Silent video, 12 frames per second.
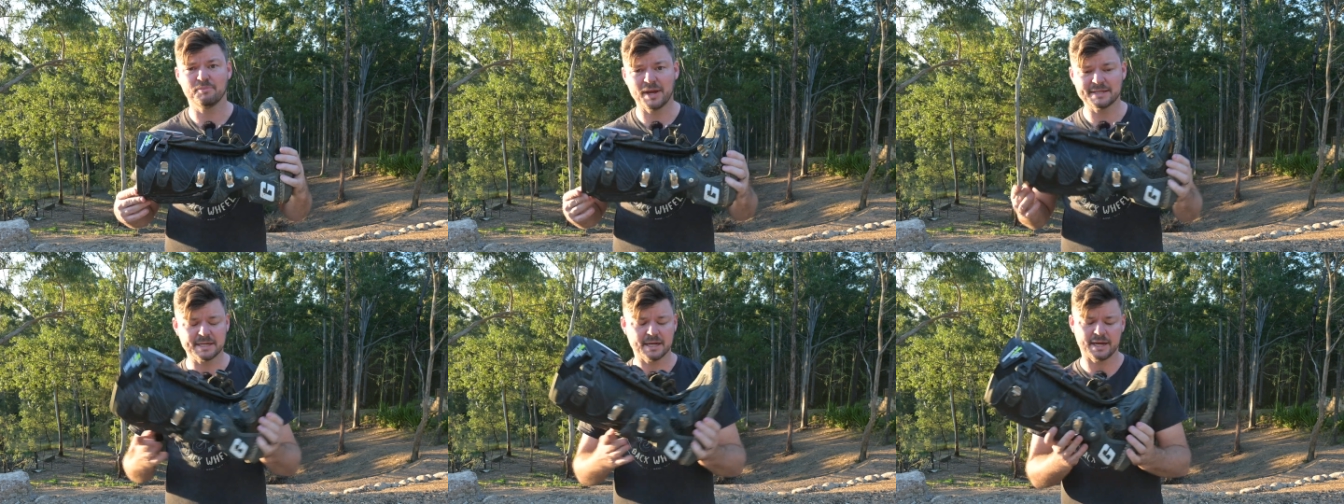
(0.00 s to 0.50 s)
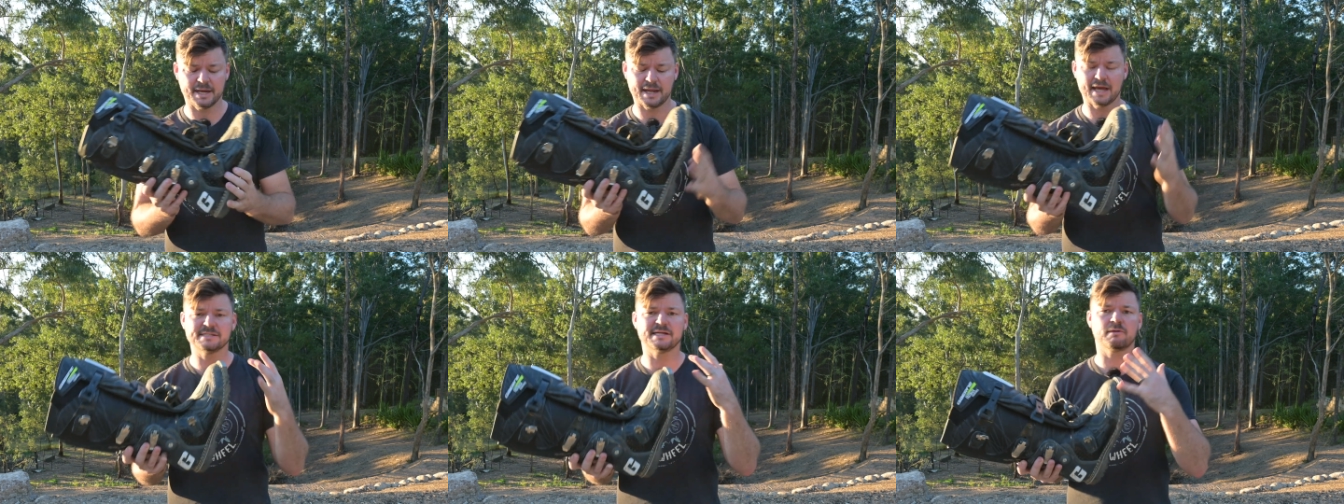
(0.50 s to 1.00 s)
better and it
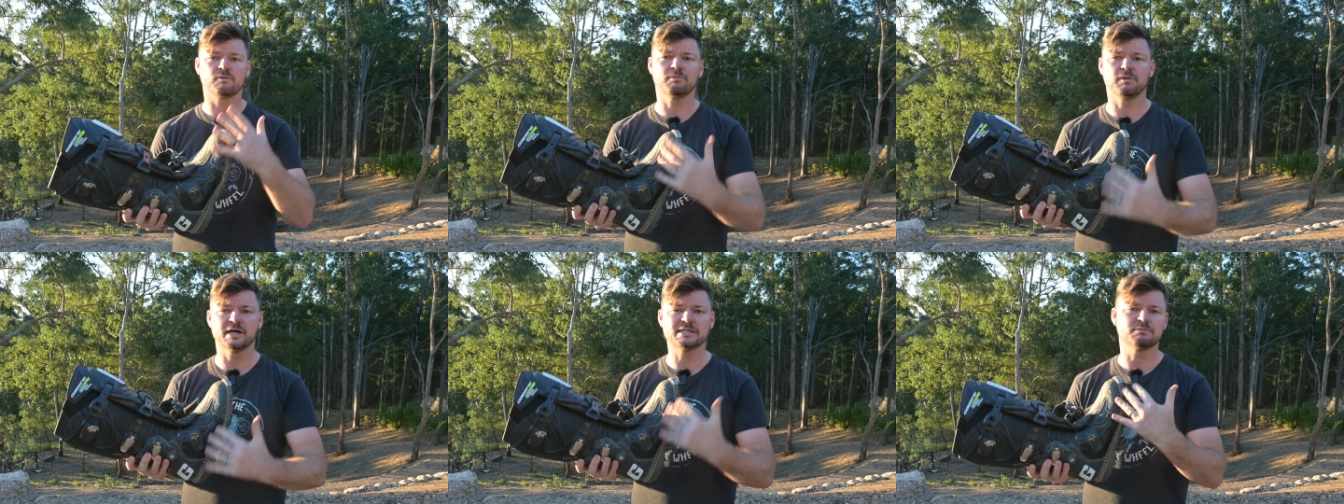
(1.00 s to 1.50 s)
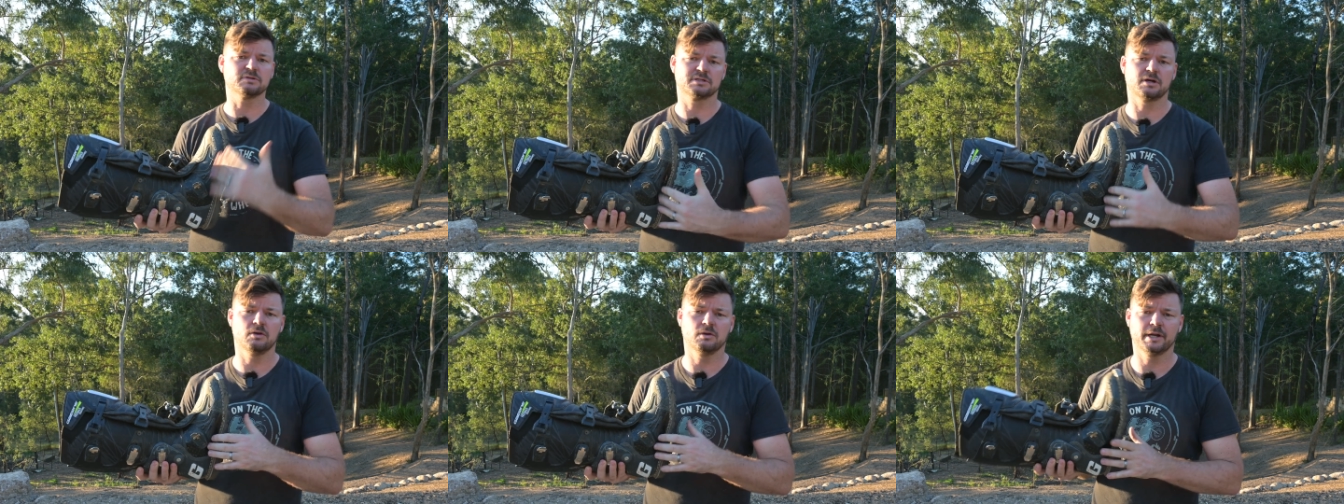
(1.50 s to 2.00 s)
has that replaceable
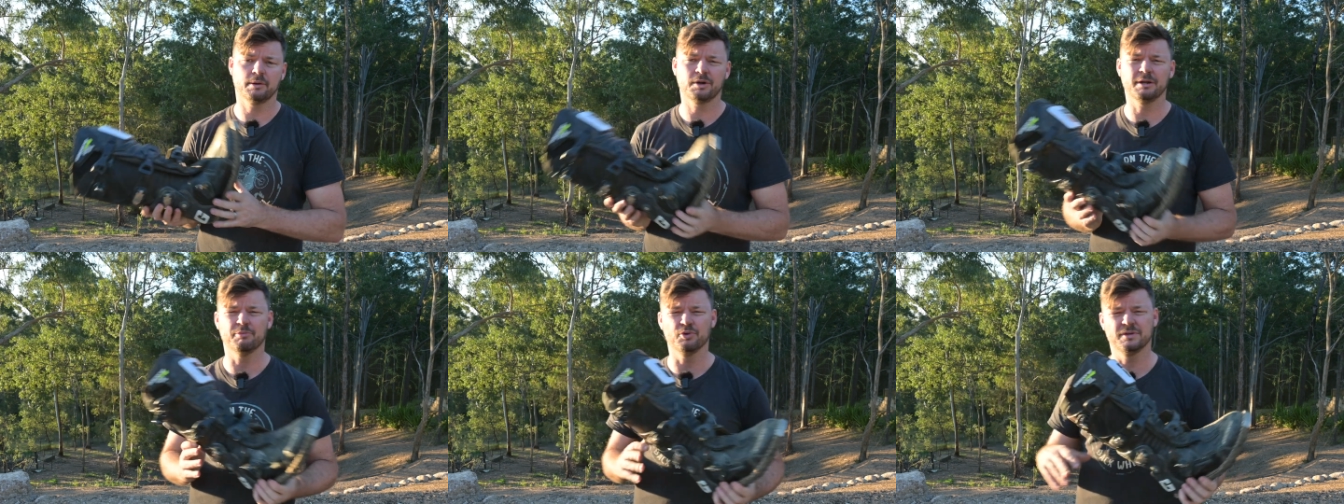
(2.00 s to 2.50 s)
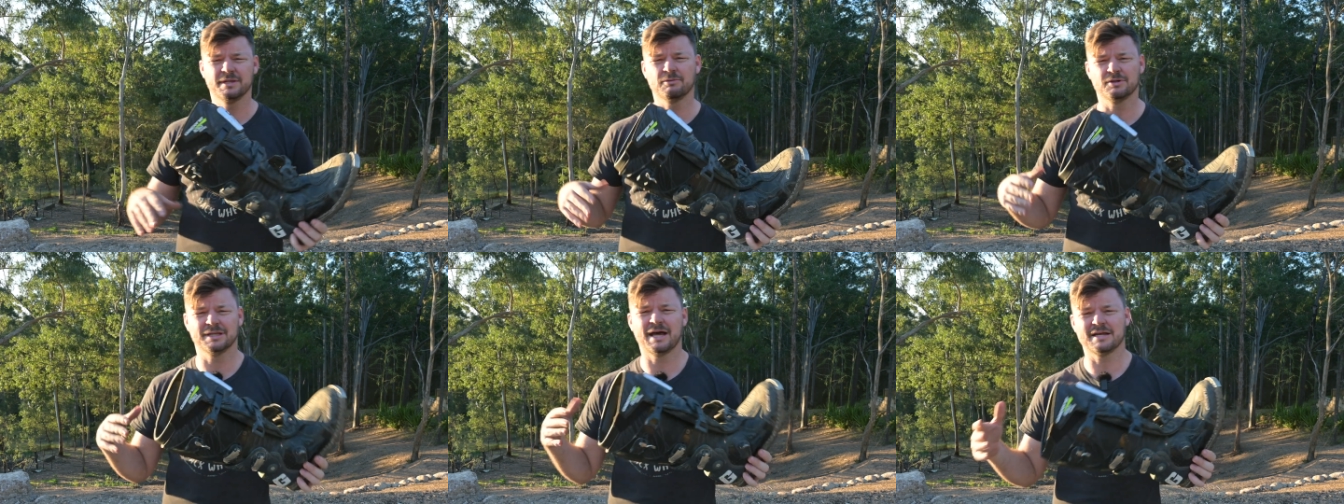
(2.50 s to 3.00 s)
sole, and I wanted a boot that
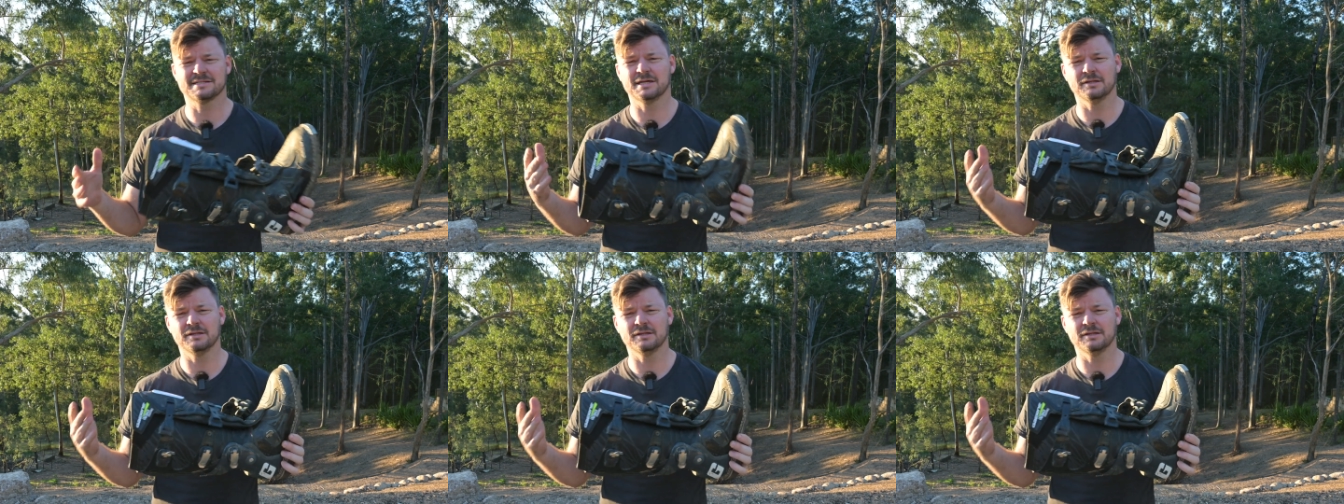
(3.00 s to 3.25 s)
would last